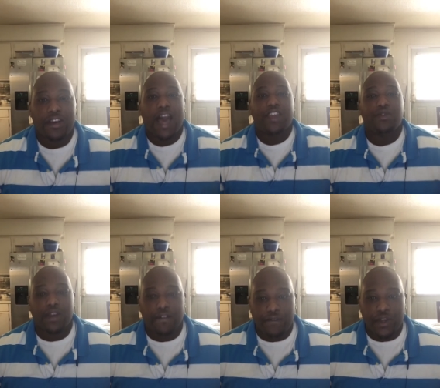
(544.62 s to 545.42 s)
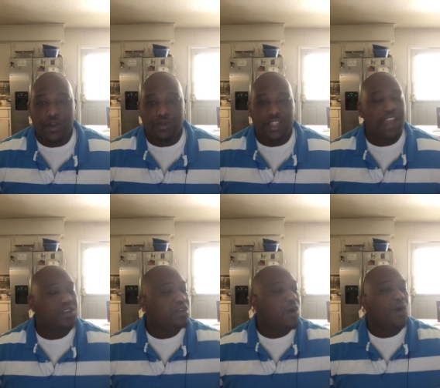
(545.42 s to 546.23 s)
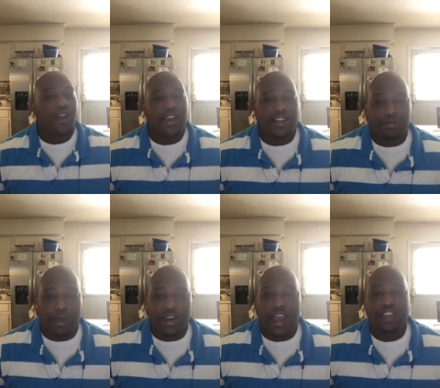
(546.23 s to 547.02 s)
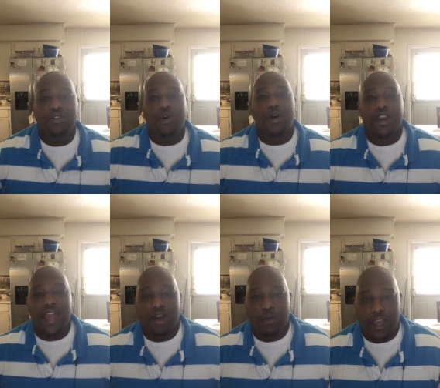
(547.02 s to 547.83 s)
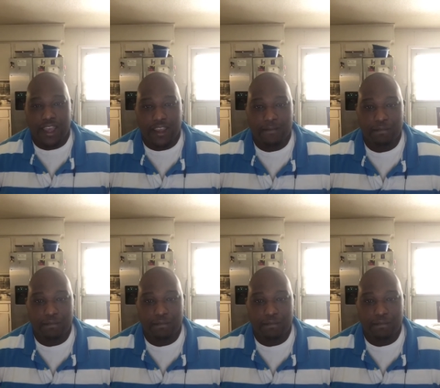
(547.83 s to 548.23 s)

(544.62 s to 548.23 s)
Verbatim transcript: Now you confused. Now you going this way. Now you going that way.